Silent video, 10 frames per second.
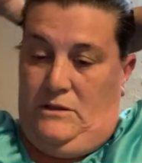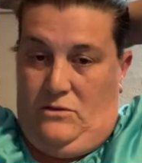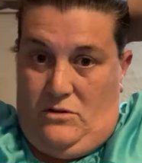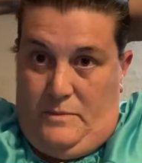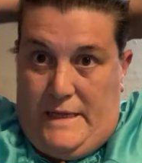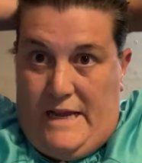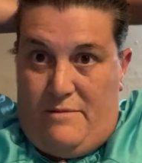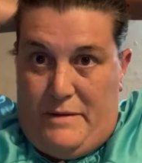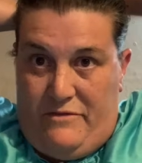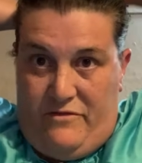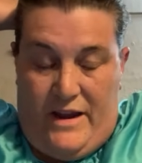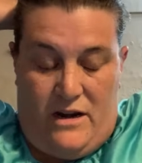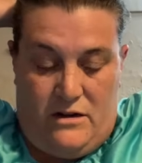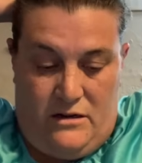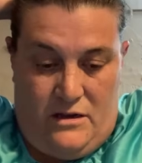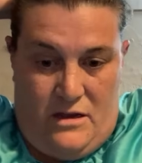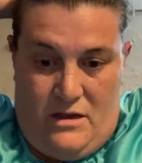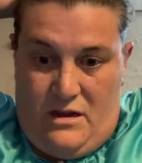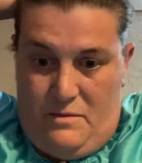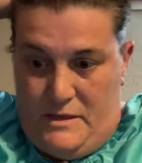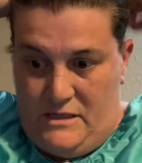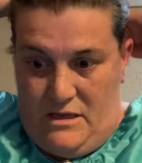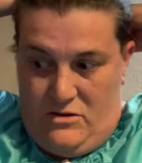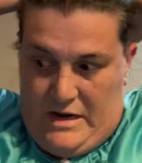Normally I have my fan on. I'm in Southern